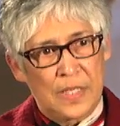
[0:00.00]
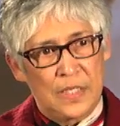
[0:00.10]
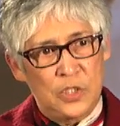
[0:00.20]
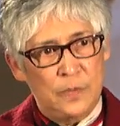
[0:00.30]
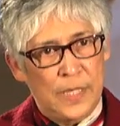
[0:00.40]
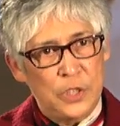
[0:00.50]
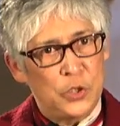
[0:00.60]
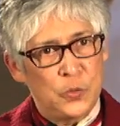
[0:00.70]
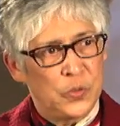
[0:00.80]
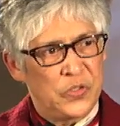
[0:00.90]
2 by
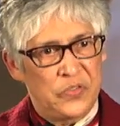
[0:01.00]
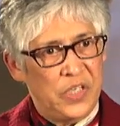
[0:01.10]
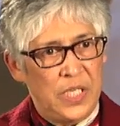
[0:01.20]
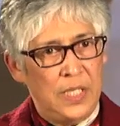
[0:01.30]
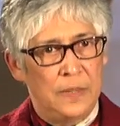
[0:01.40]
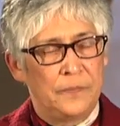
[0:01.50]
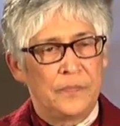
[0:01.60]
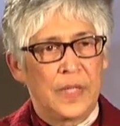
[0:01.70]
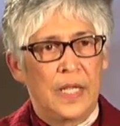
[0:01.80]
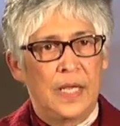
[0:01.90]
2 or 3,
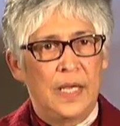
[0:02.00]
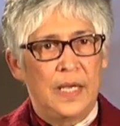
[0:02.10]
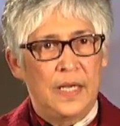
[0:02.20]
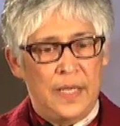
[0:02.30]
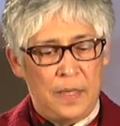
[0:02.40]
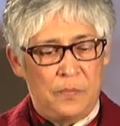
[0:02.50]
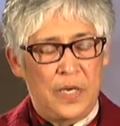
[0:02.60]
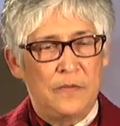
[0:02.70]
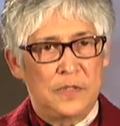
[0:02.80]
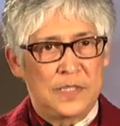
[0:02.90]
and
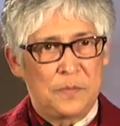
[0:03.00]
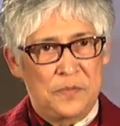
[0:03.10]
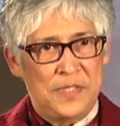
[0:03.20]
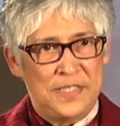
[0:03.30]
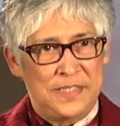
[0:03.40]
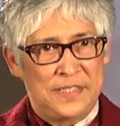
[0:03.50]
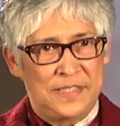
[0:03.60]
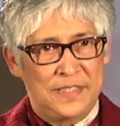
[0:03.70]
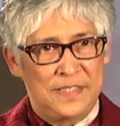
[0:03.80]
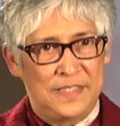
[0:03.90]
pray for some of these
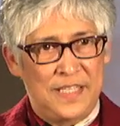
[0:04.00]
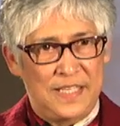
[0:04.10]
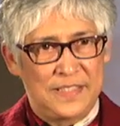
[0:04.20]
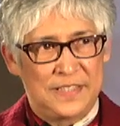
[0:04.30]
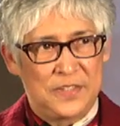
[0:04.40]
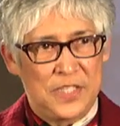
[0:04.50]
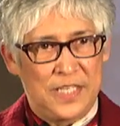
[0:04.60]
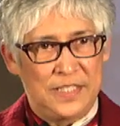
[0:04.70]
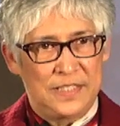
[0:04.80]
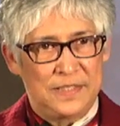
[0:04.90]
things
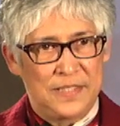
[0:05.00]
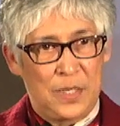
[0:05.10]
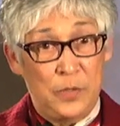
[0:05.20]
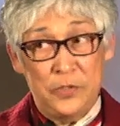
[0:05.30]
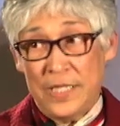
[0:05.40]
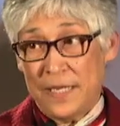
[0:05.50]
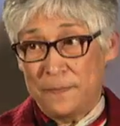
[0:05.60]
tonight. Can we do that?